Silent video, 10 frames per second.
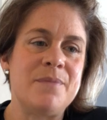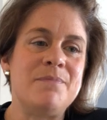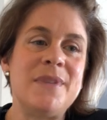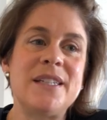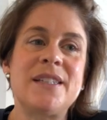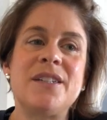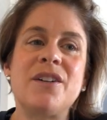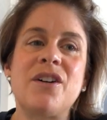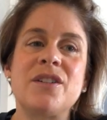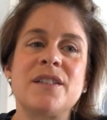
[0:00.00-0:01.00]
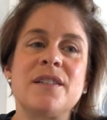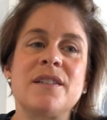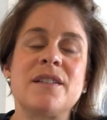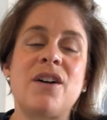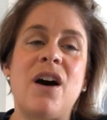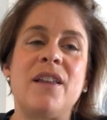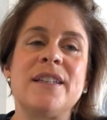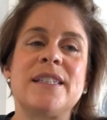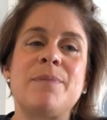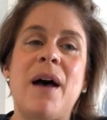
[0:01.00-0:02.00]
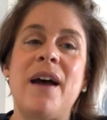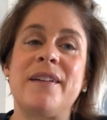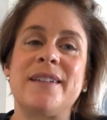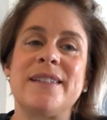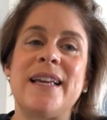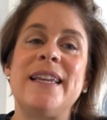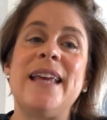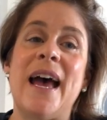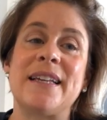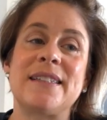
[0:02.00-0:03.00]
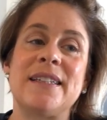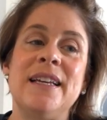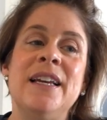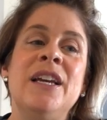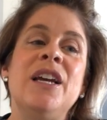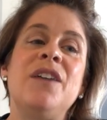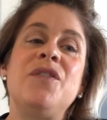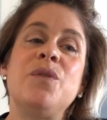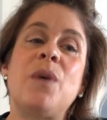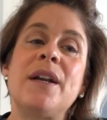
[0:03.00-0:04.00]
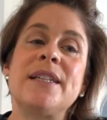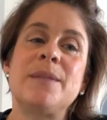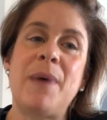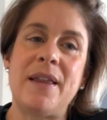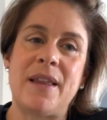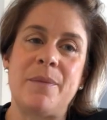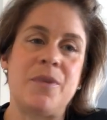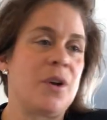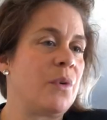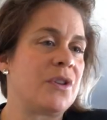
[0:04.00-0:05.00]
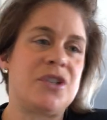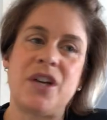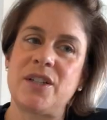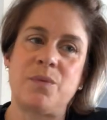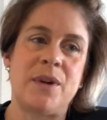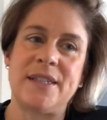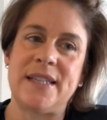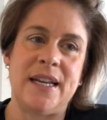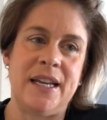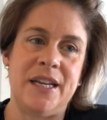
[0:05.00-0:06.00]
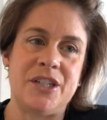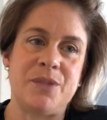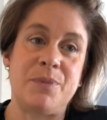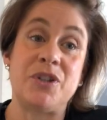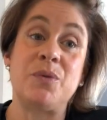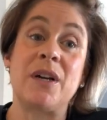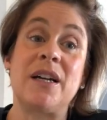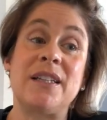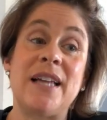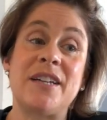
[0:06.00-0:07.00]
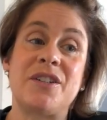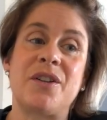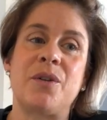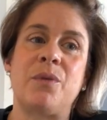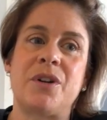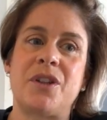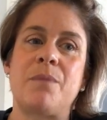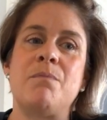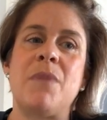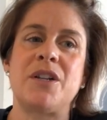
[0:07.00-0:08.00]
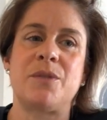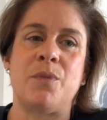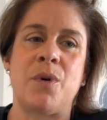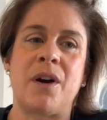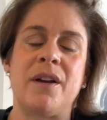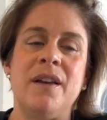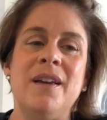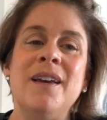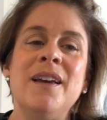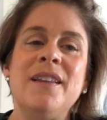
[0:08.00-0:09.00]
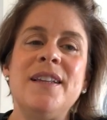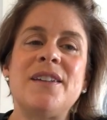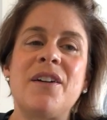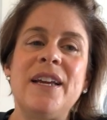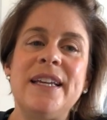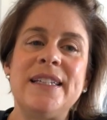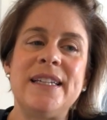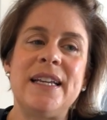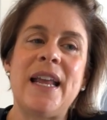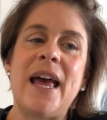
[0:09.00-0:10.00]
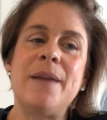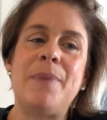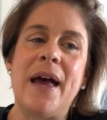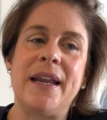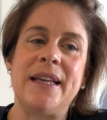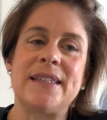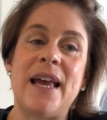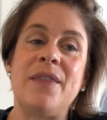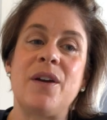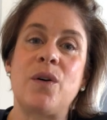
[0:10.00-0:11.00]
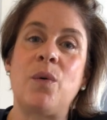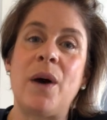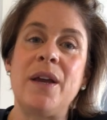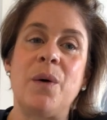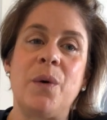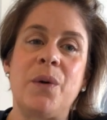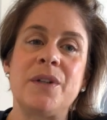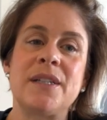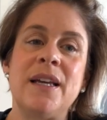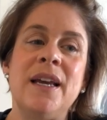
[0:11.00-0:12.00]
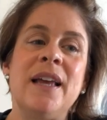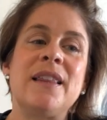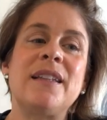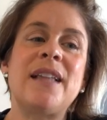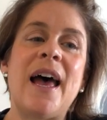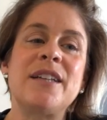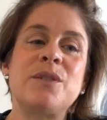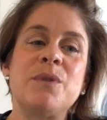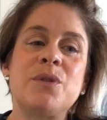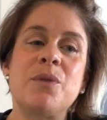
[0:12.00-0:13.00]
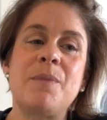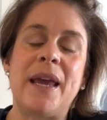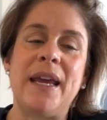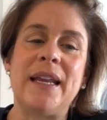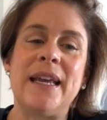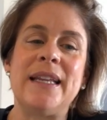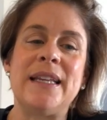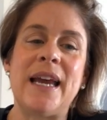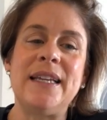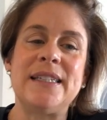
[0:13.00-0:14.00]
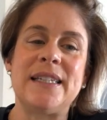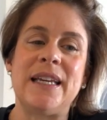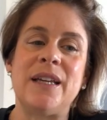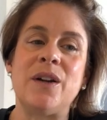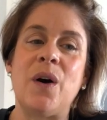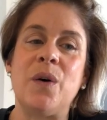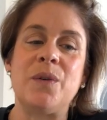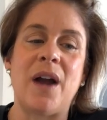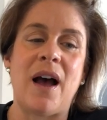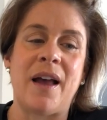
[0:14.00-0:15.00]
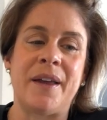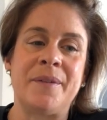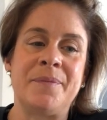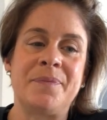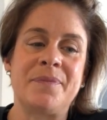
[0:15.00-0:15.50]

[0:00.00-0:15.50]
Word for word: Mr. Collins smiled and said, yes. If you want to spend them, they're worth just one cent each, but to a collector, they're worth much more. These are Indian head pennies, and they're quite old. The last ones were made in 1909.